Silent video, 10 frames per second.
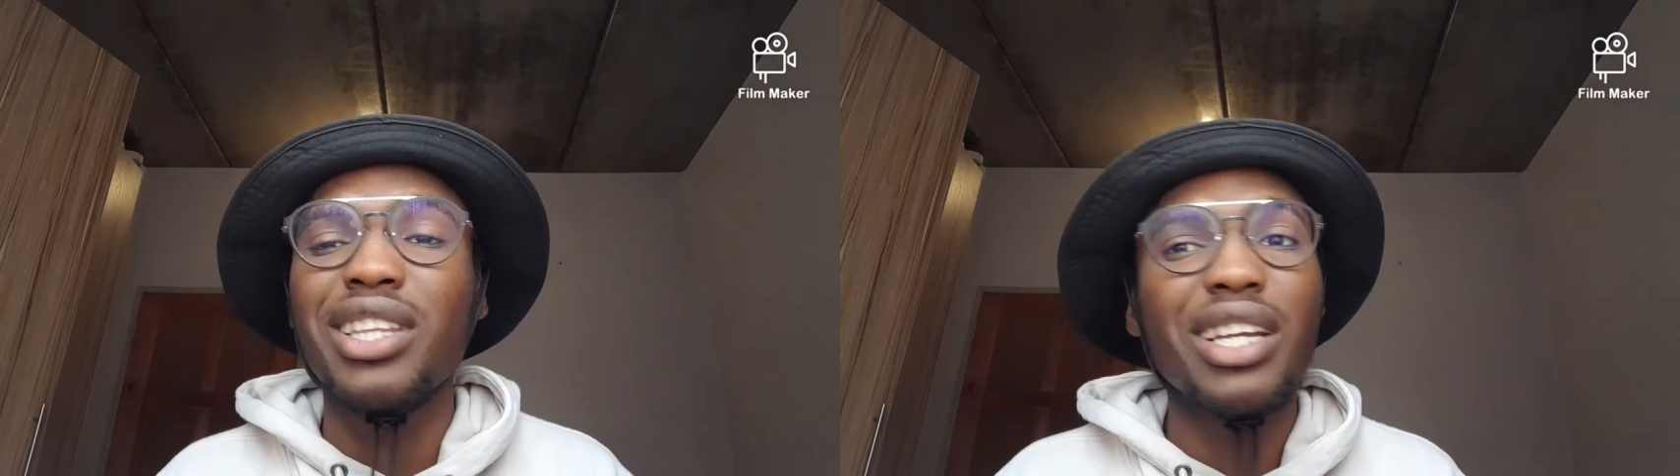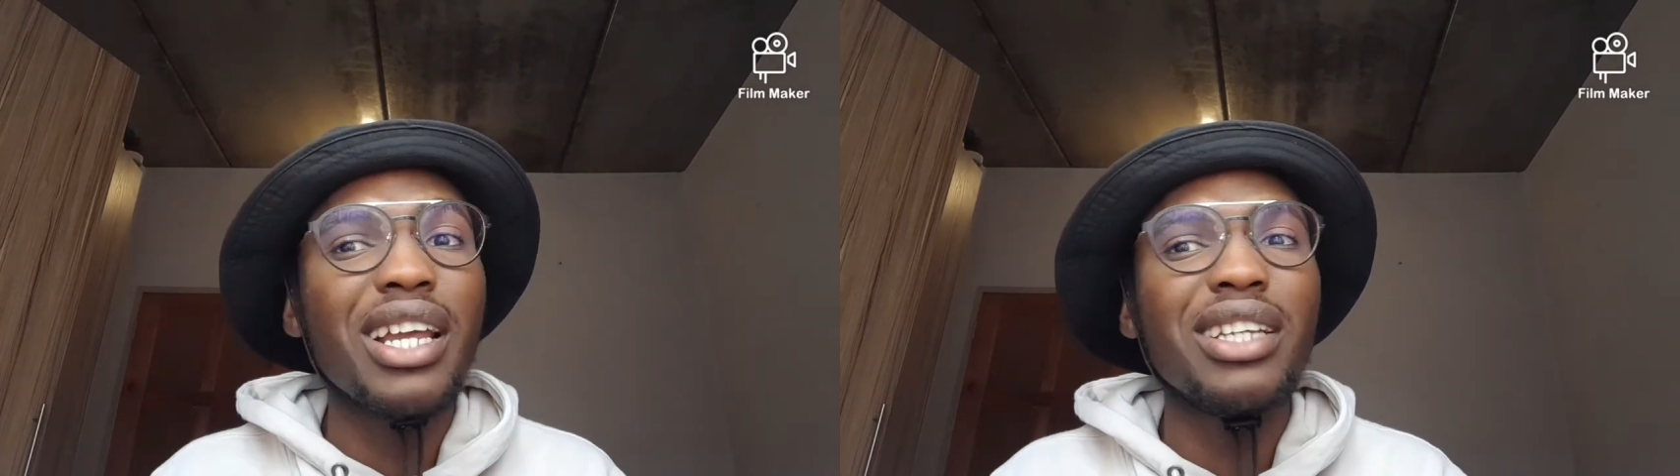
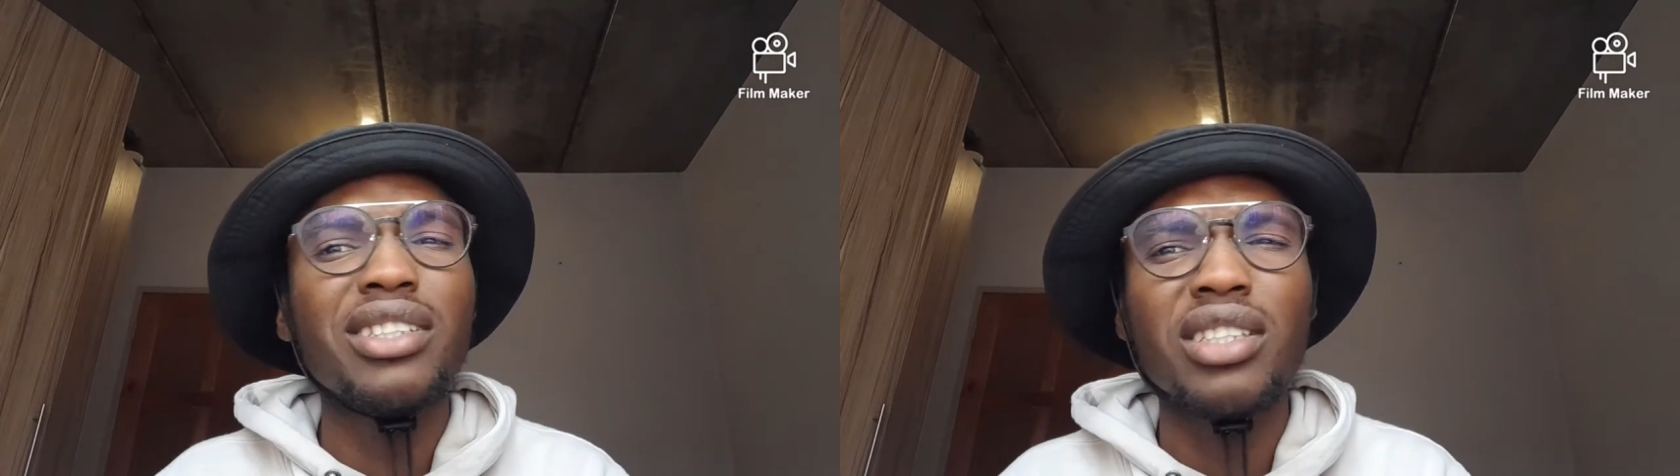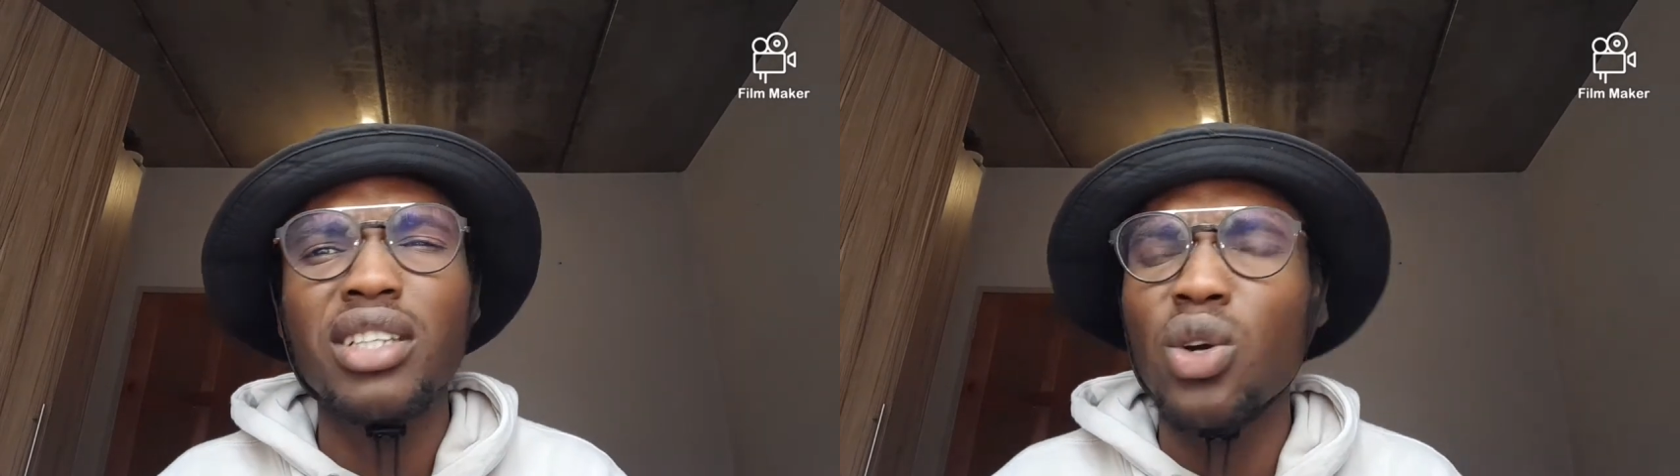The
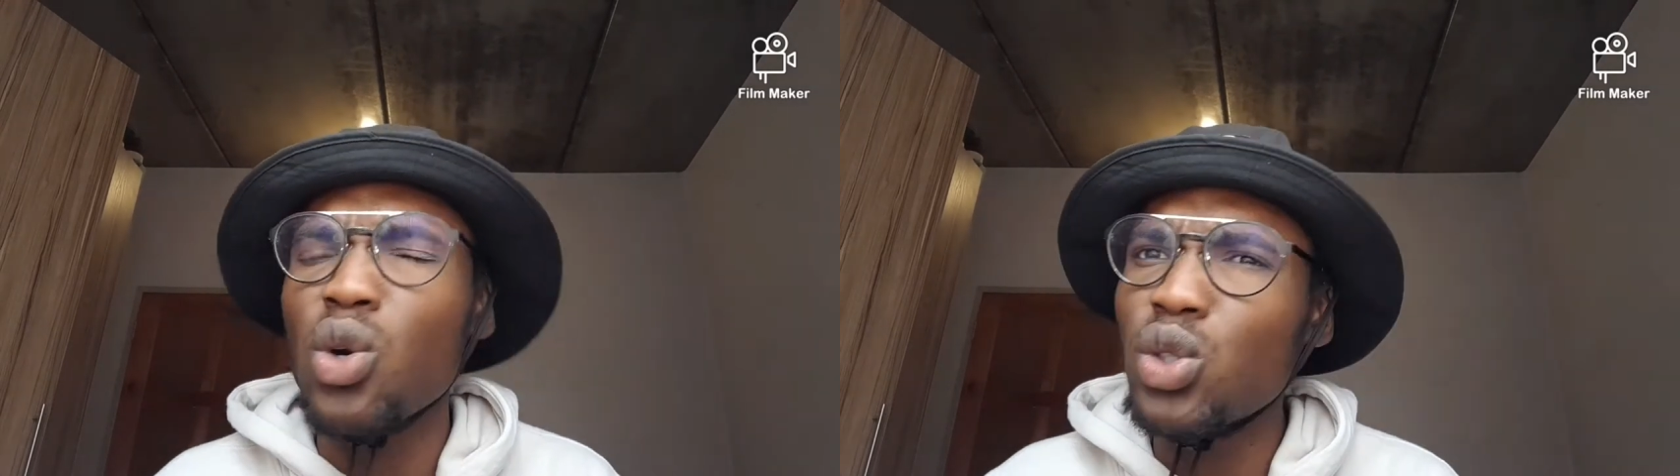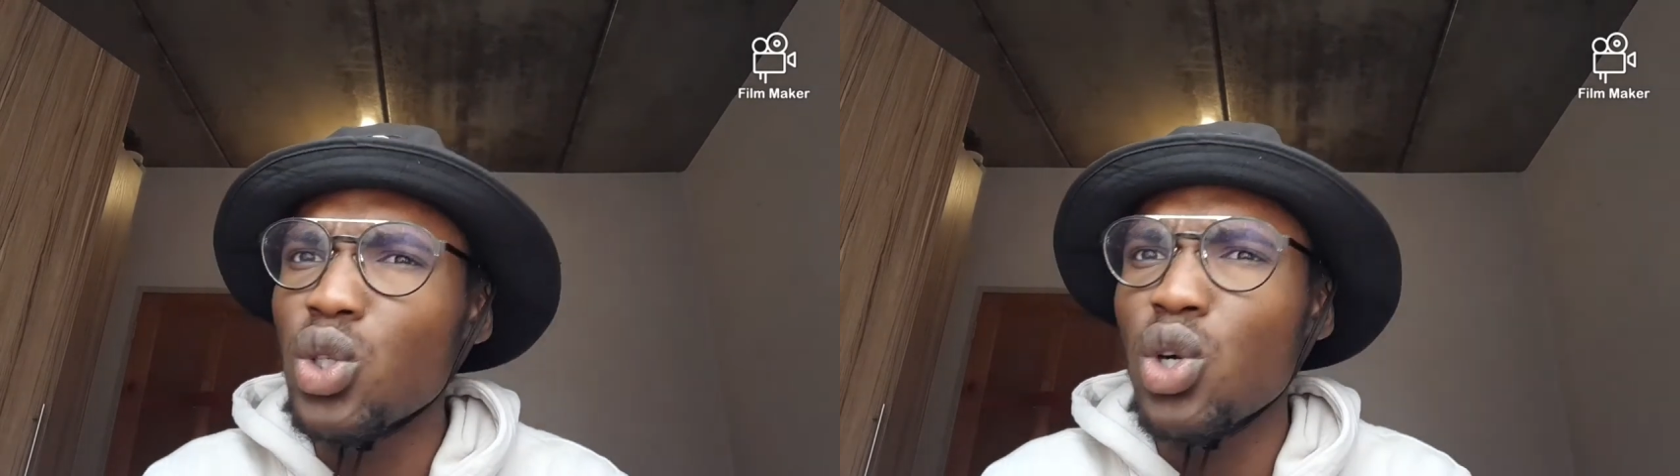night that the
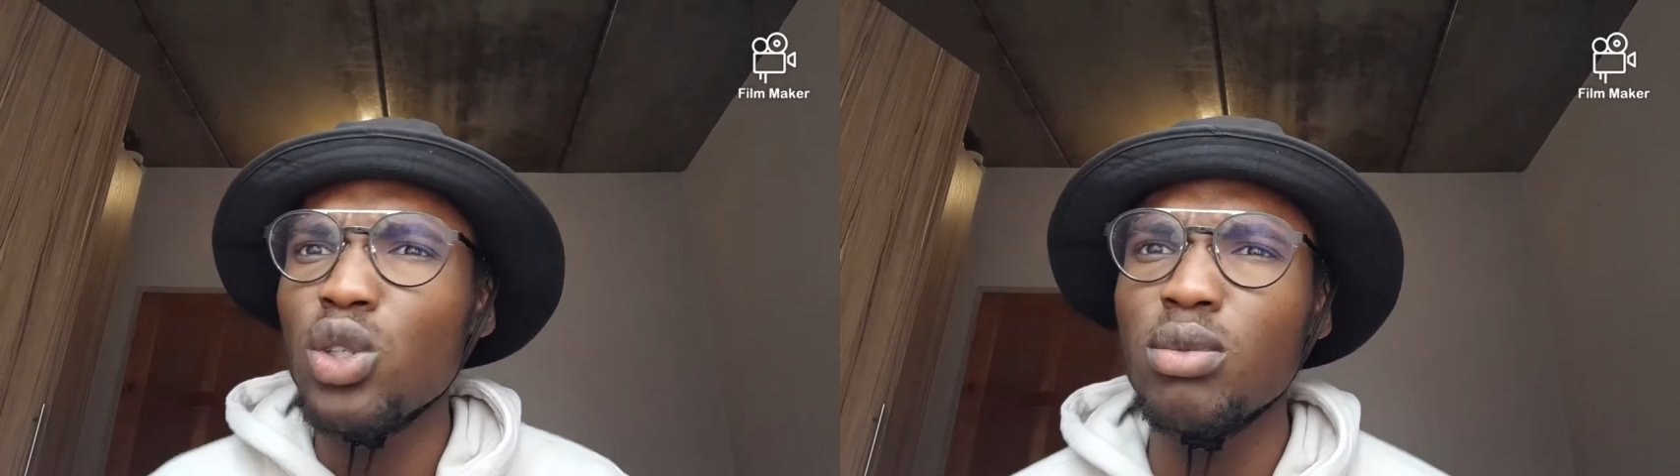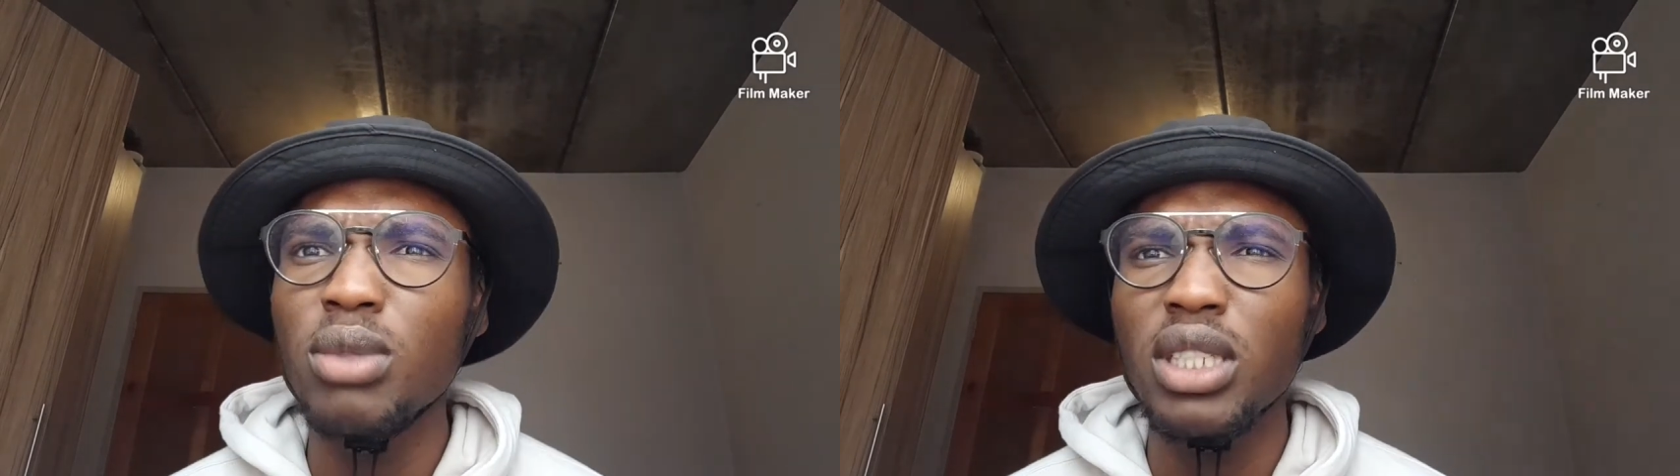coach
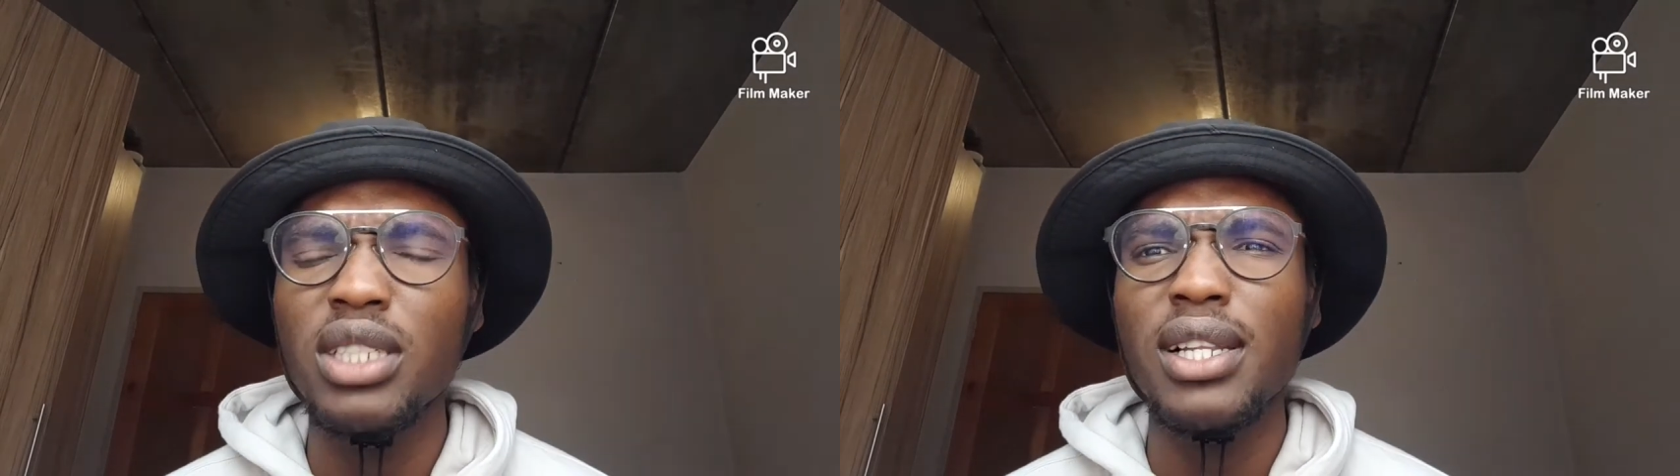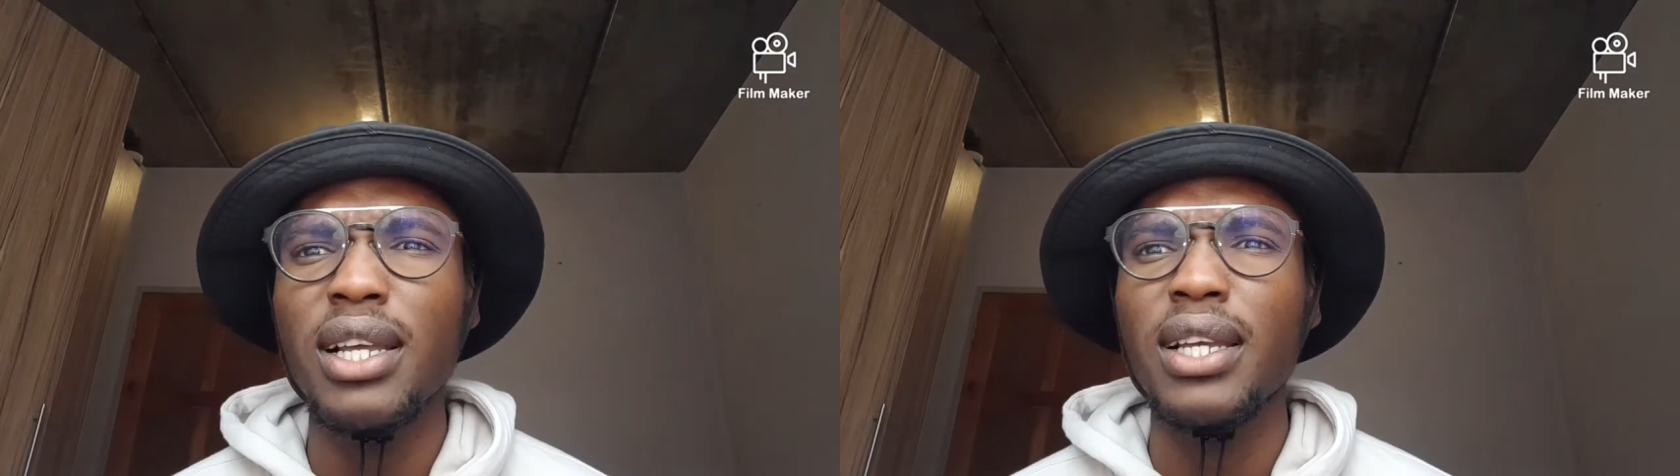called me,